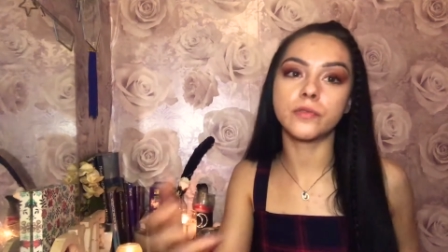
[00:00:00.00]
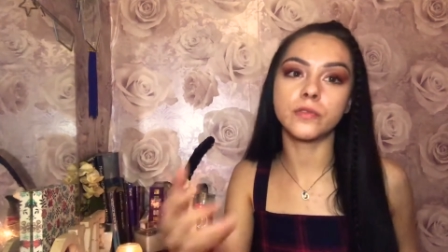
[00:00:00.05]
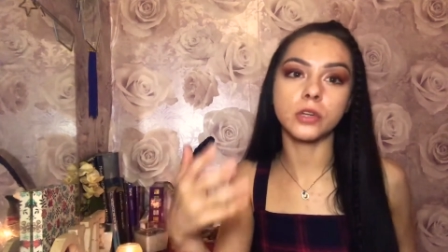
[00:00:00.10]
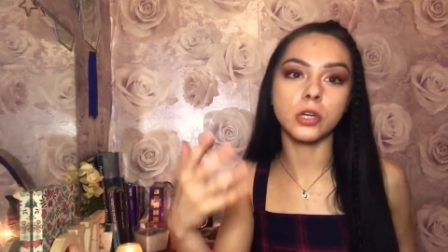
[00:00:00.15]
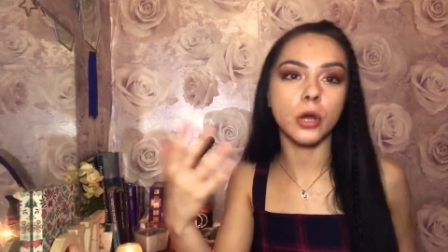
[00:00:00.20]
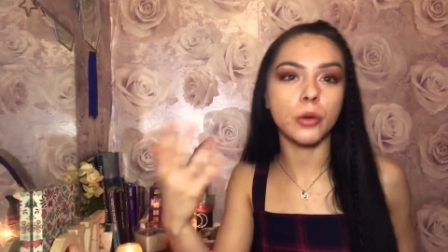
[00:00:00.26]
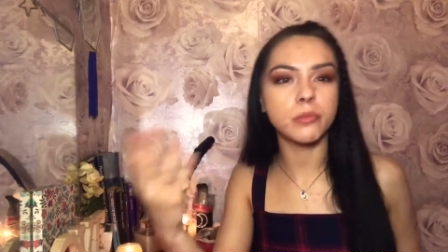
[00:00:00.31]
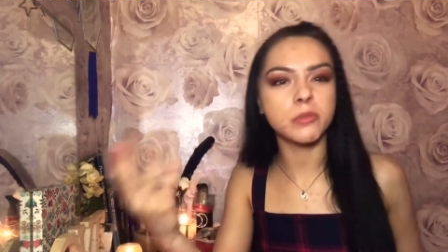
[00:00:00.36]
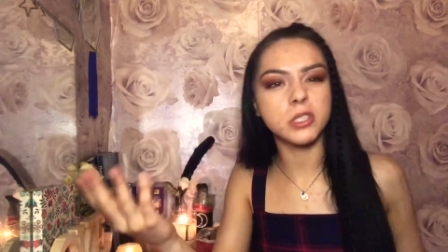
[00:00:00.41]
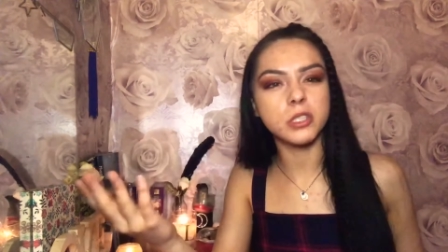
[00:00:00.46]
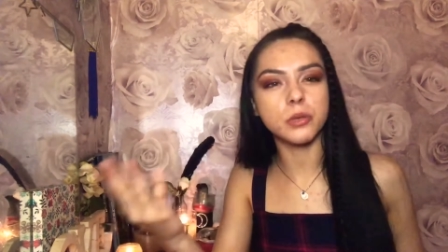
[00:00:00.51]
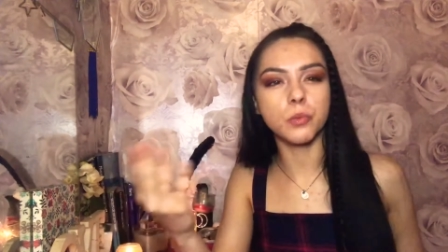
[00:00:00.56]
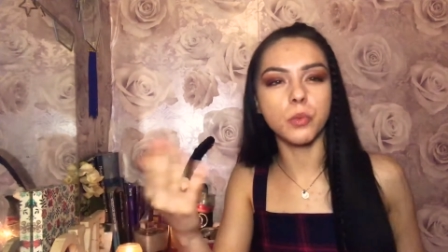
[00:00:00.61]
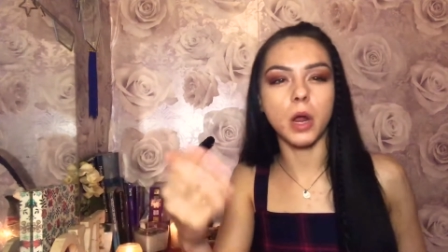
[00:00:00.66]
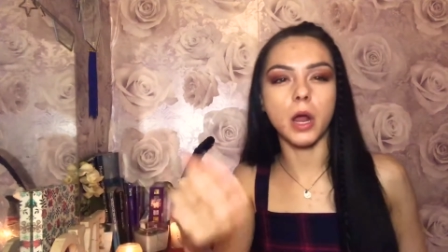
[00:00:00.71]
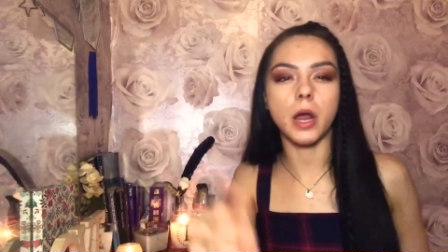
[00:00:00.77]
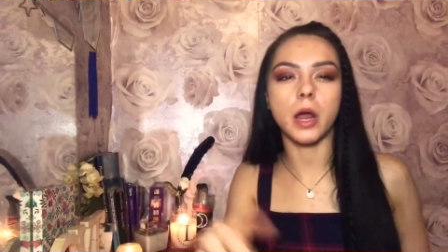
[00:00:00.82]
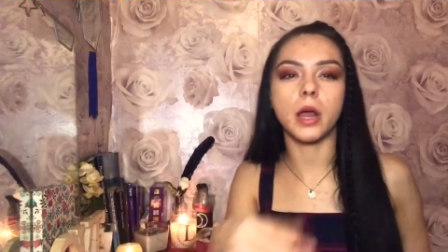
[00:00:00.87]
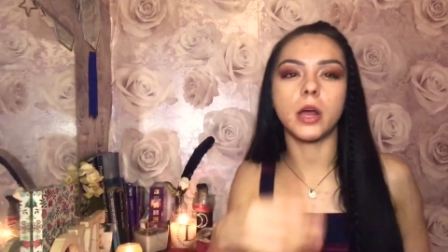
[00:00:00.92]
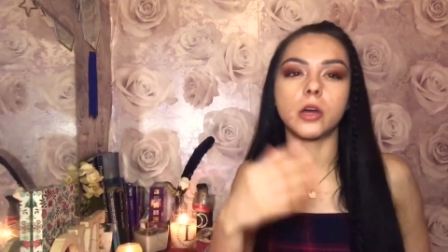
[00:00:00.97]
the going to
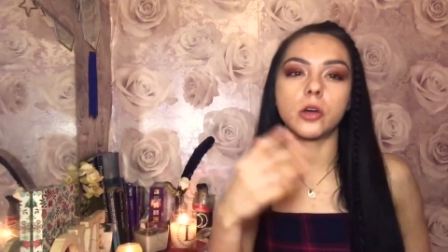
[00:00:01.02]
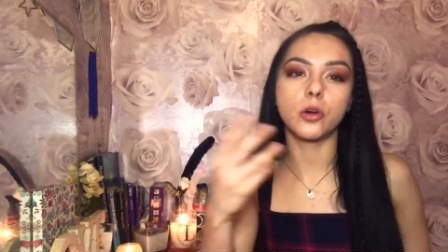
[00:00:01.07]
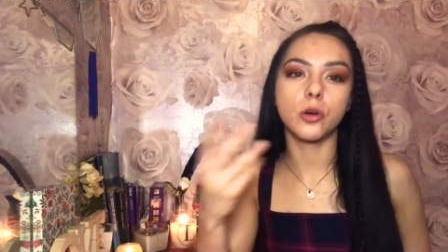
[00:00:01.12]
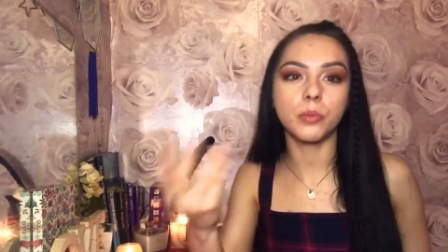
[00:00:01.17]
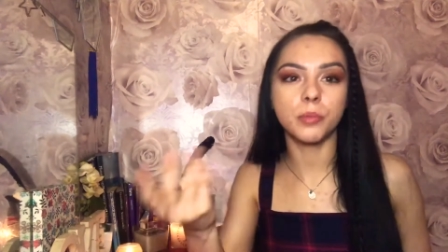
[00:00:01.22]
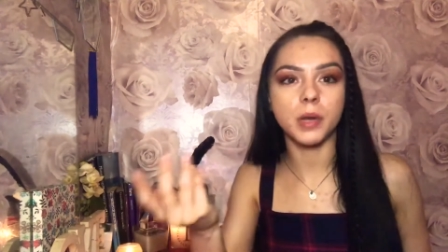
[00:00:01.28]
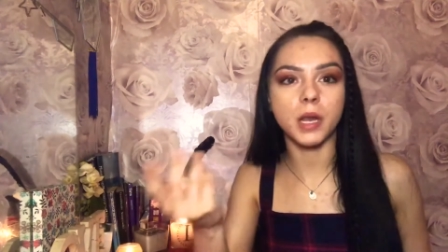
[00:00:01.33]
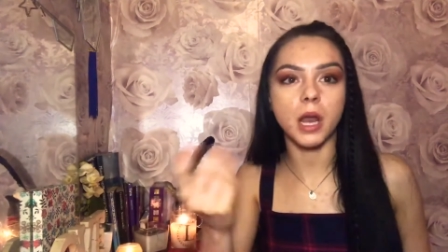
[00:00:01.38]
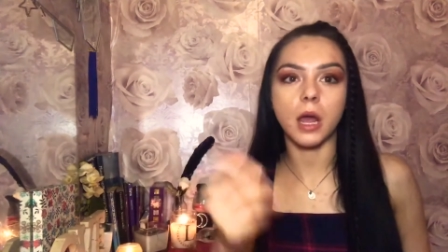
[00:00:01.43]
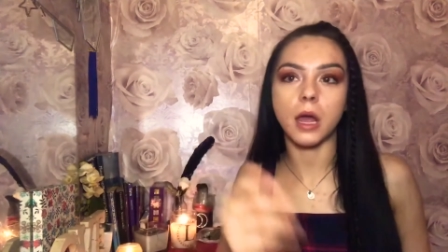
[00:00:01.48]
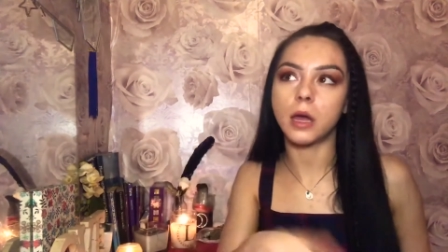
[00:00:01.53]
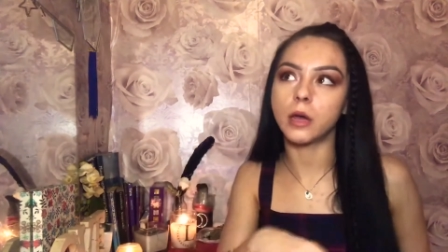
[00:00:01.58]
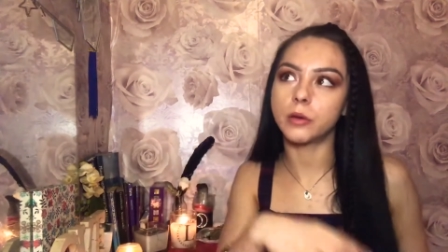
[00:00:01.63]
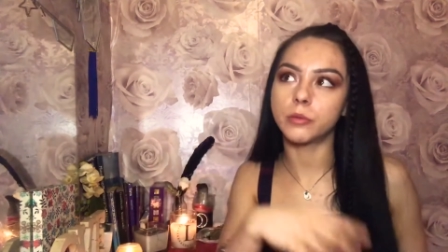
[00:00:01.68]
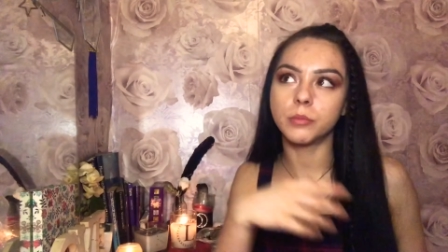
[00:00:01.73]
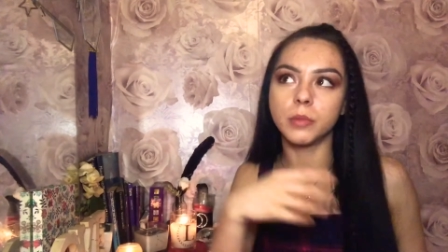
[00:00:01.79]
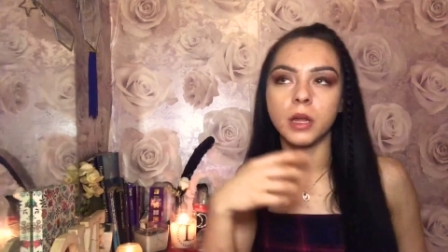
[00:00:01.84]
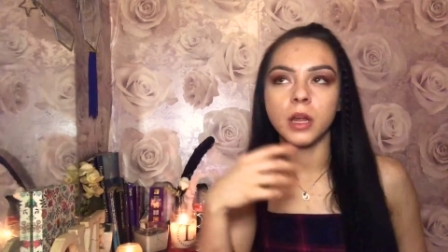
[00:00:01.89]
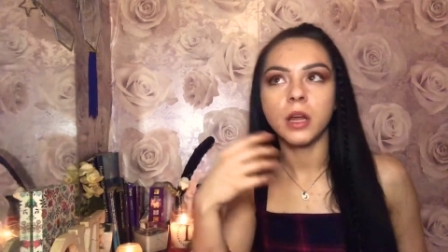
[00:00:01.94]
work, coming home,